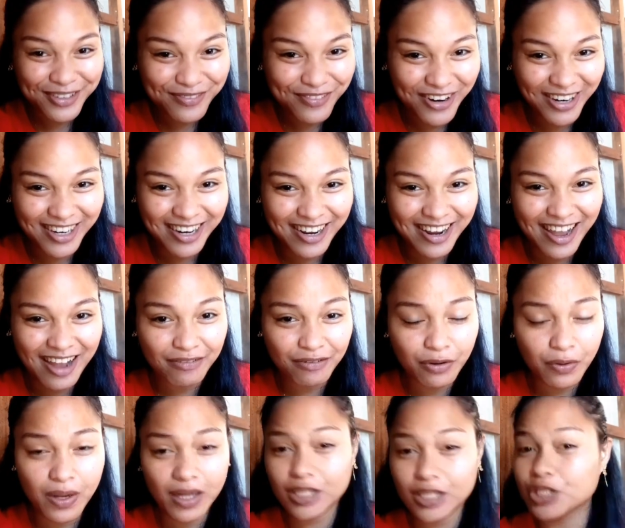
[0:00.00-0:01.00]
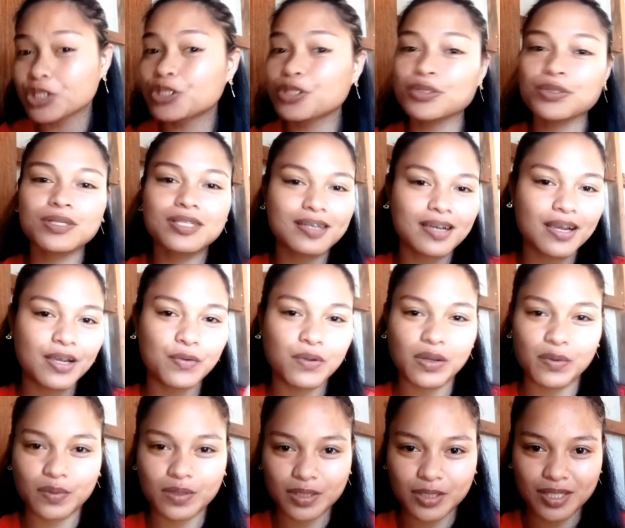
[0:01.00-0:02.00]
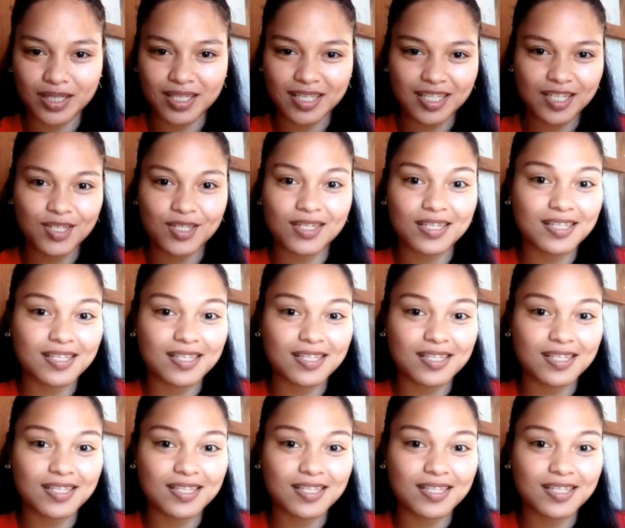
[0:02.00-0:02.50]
morning, everyone. Today we will continue